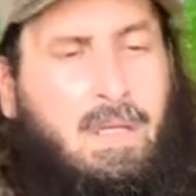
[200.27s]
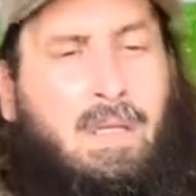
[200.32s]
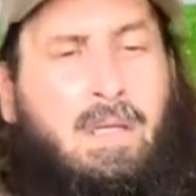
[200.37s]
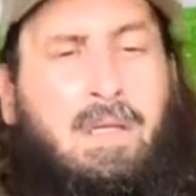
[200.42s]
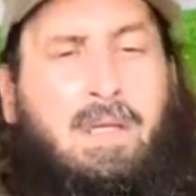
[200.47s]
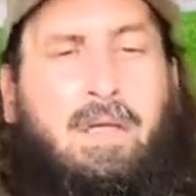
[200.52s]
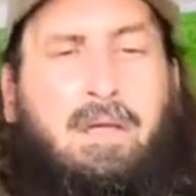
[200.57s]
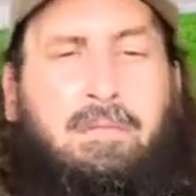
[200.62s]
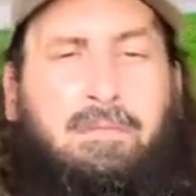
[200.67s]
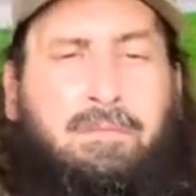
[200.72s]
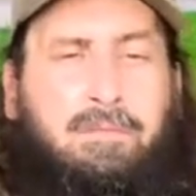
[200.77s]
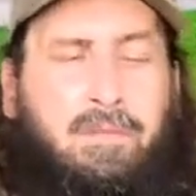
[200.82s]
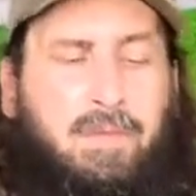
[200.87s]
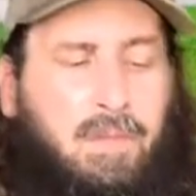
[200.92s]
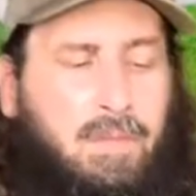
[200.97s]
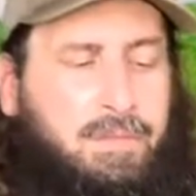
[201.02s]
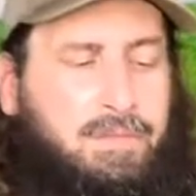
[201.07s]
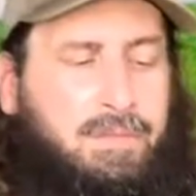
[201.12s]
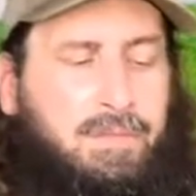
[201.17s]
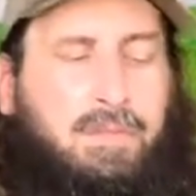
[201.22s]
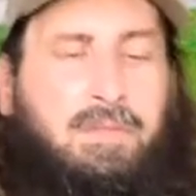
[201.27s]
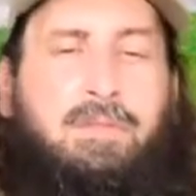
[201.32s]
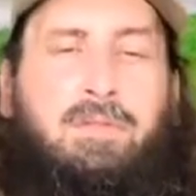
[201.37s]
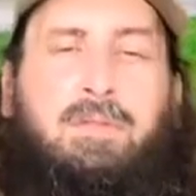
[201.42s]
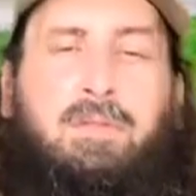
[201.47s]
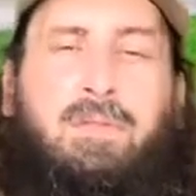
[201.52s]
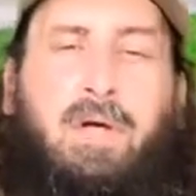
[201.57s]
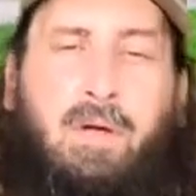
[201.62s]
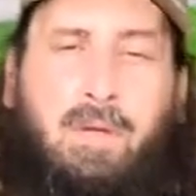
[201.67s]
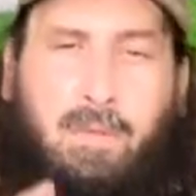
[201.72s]
And for those of you
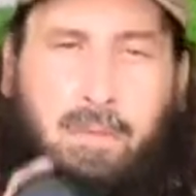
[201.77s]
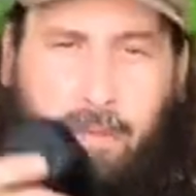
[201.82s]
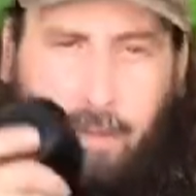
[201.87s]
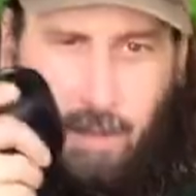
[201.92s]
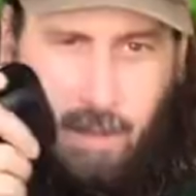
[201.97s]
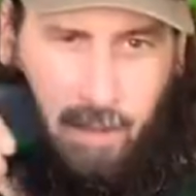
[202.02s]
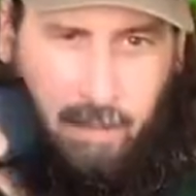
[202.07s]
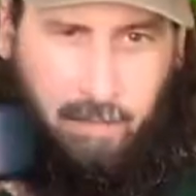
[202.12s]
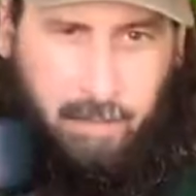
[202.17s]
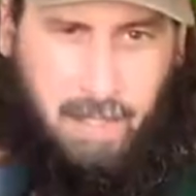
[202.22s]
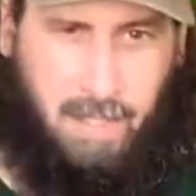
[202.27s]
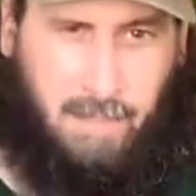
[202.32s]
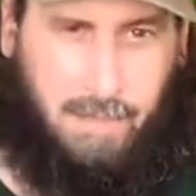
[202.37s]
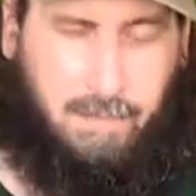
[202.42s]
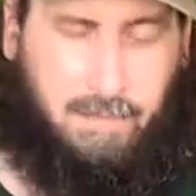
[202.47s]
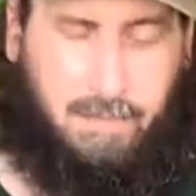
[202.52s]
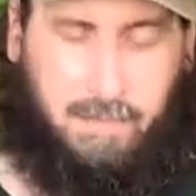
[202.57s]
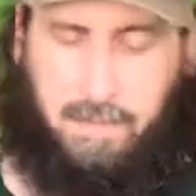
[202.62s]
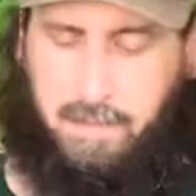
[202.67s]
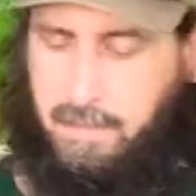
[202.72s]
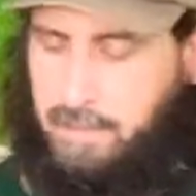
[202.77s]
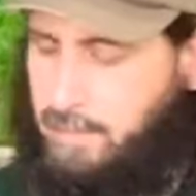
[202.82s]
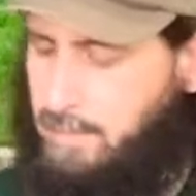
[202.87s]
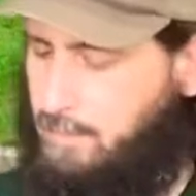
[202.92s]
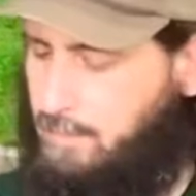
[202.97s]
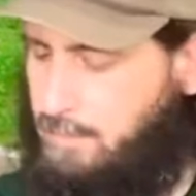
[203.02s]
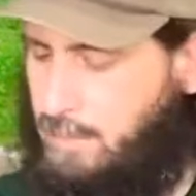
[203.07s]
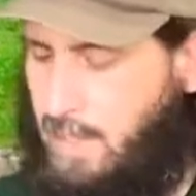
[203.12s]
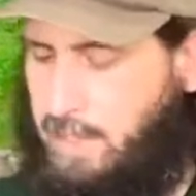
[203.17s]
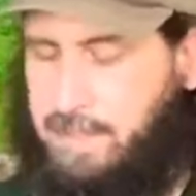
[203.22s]
who don't automatically
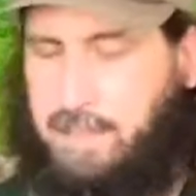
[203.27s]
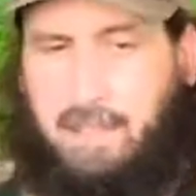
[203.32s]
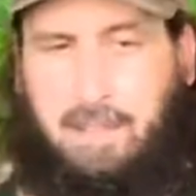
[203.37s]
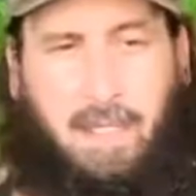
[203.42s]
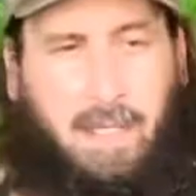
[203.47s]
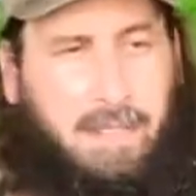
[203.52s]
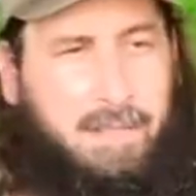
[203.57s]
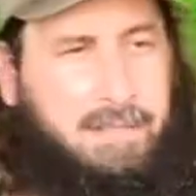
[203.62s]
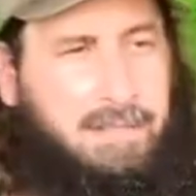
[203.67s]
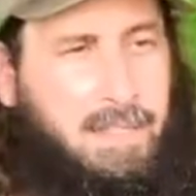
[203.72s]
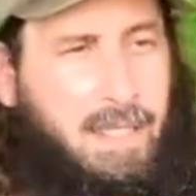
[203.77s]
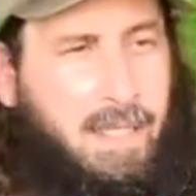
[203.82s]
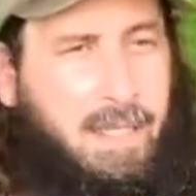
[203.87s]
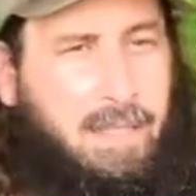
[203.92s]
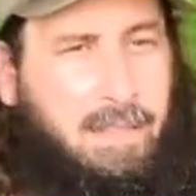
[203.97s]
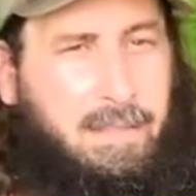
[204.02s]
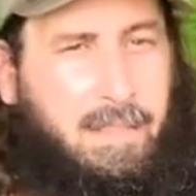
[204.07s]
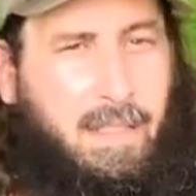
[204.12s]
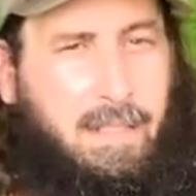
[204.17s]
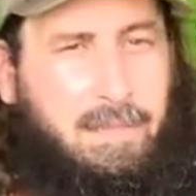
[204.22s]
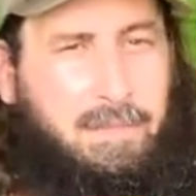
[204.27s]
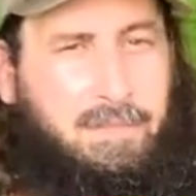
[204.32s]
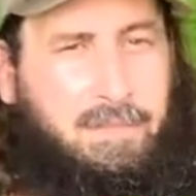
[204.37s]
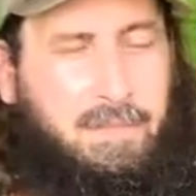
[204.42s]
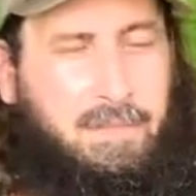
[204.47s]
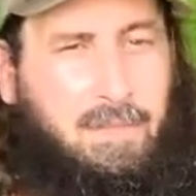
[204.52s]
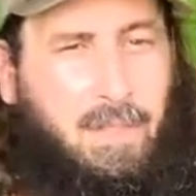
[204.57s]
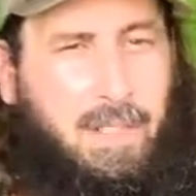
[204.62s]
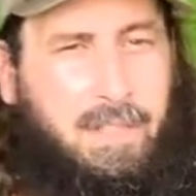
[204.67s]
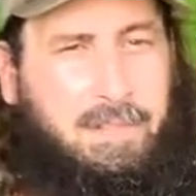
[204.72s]
recognize that, that is the
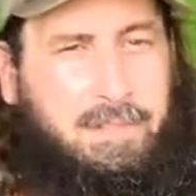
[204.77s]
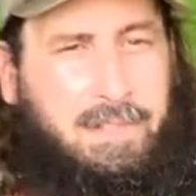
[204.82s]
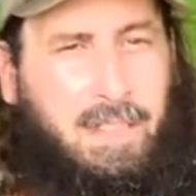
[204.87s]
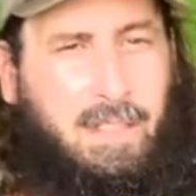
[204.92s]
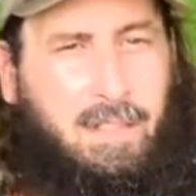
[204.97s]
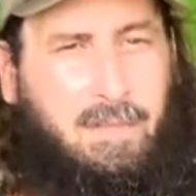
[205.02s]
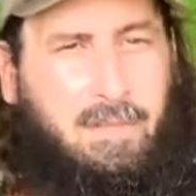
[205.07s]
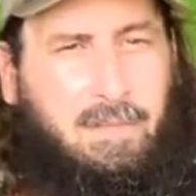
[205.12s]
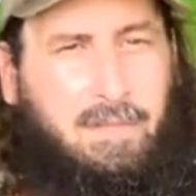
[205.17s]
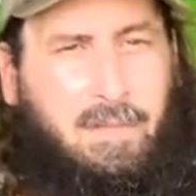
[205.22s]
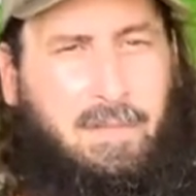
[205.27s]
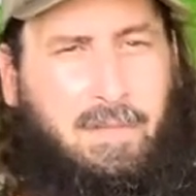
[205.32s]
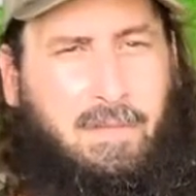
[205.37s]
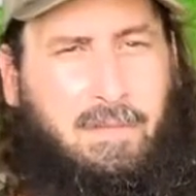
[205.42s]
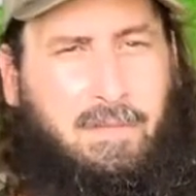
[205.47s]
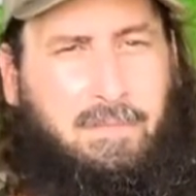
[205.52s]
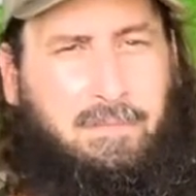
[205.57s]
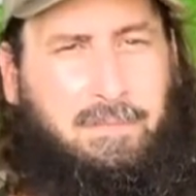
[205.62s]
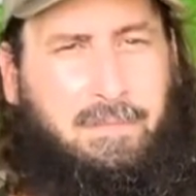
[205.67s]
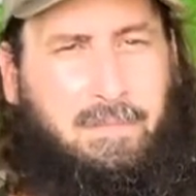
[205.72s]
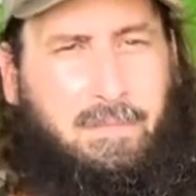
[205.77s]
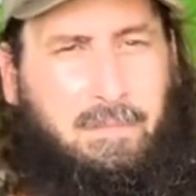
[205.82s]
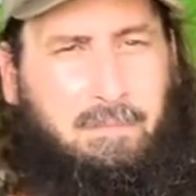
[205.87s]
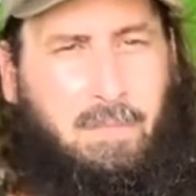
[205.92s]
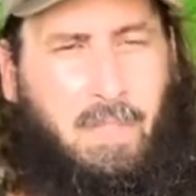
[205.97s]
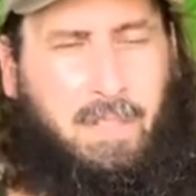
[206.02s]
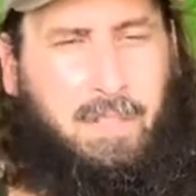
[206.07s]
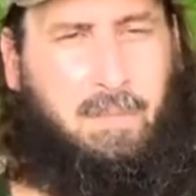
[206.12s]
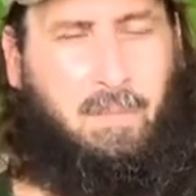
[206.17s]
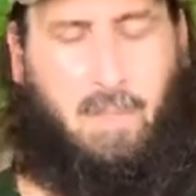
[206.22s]
great sound of
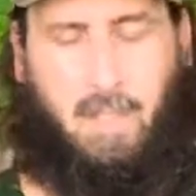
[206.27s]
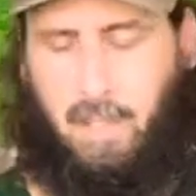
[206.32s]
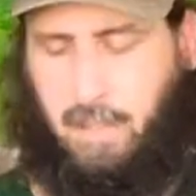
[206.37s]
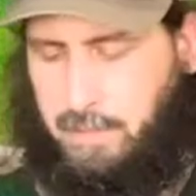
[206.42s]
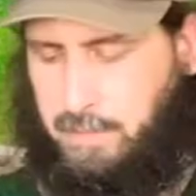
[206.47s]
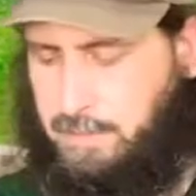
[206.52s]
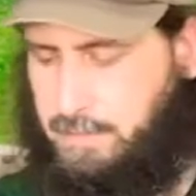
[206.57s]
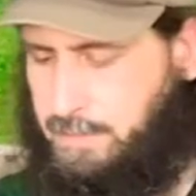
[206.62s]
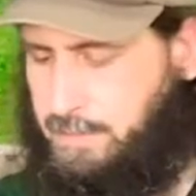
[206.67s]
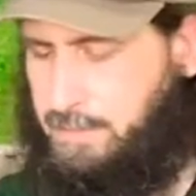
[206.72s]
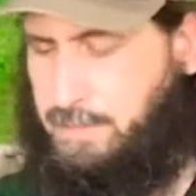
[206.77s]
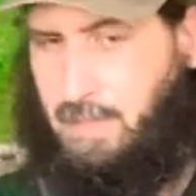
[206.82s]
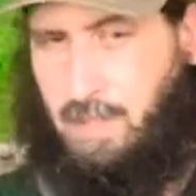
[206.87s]
Muddy Waters.